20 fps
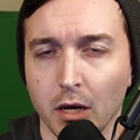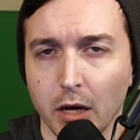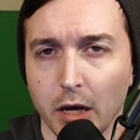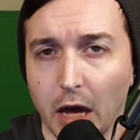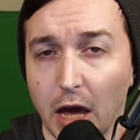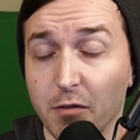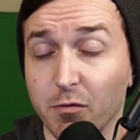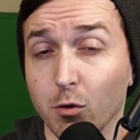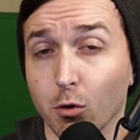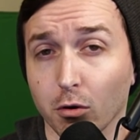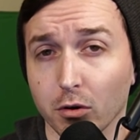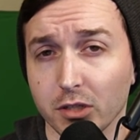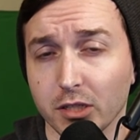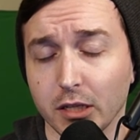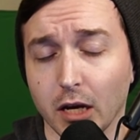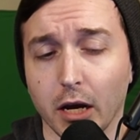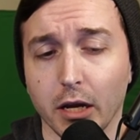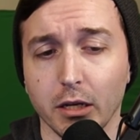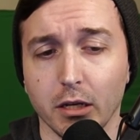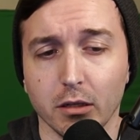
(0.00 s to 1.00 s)
If you are
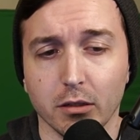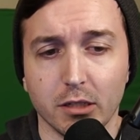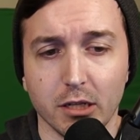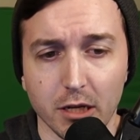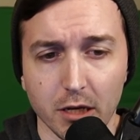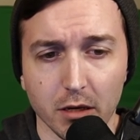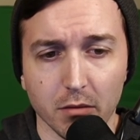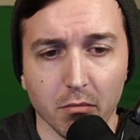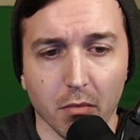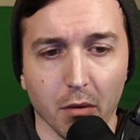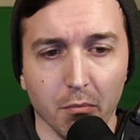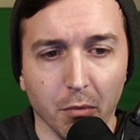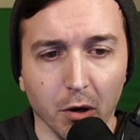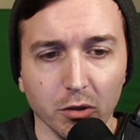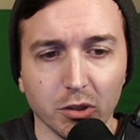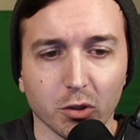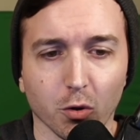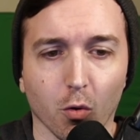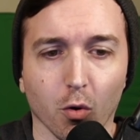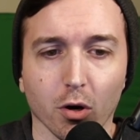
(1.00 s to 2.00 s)
assigned a team,
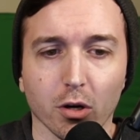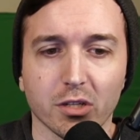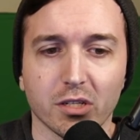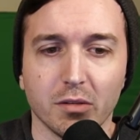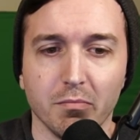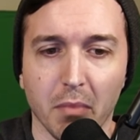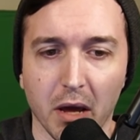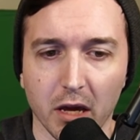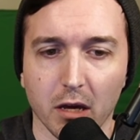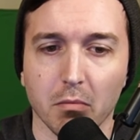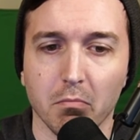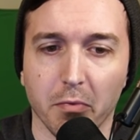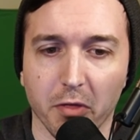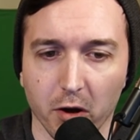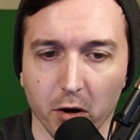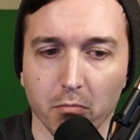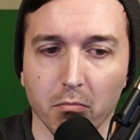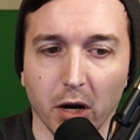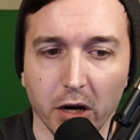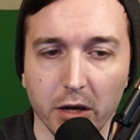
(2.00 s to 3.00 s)
most orgs make their
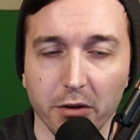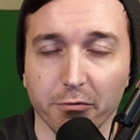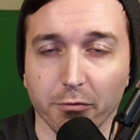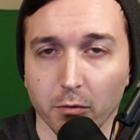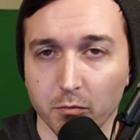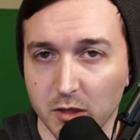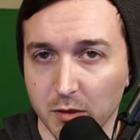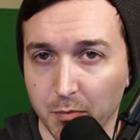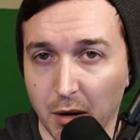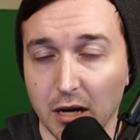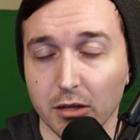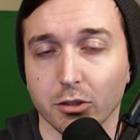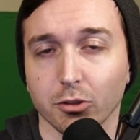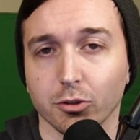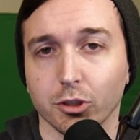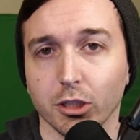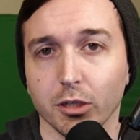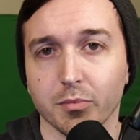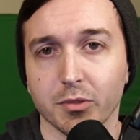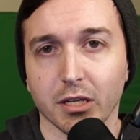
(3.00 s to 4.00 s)
money from
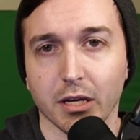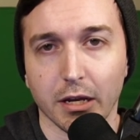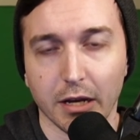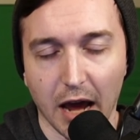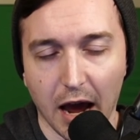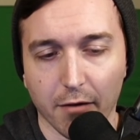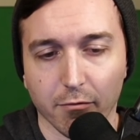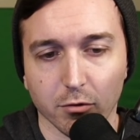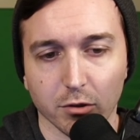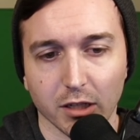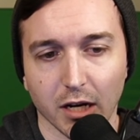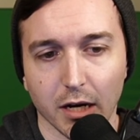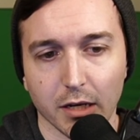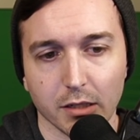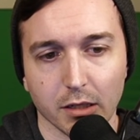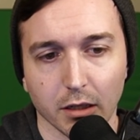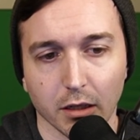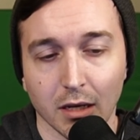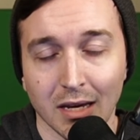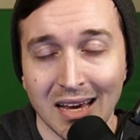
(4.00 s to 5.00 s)
sponsorships and
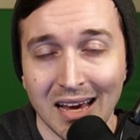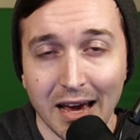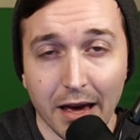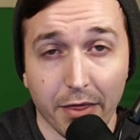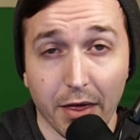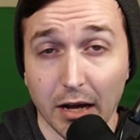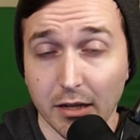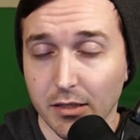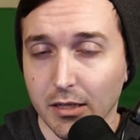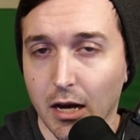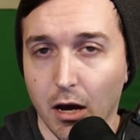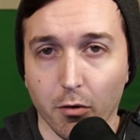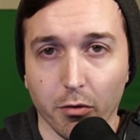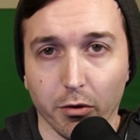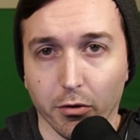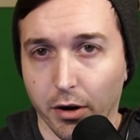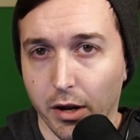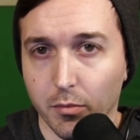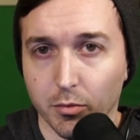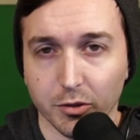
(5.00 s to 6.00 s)
advertising. That's how
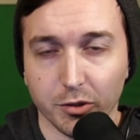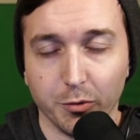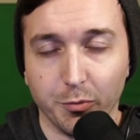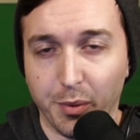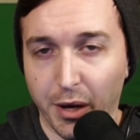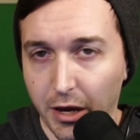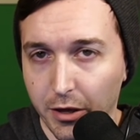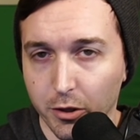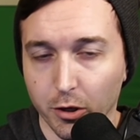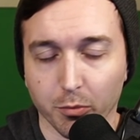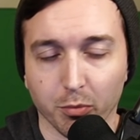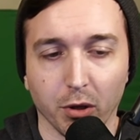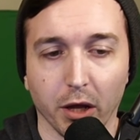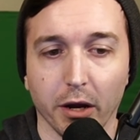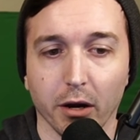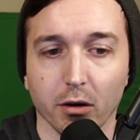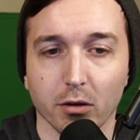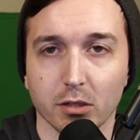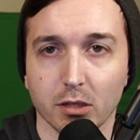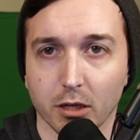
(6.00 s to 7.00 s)
they're able to pay their players and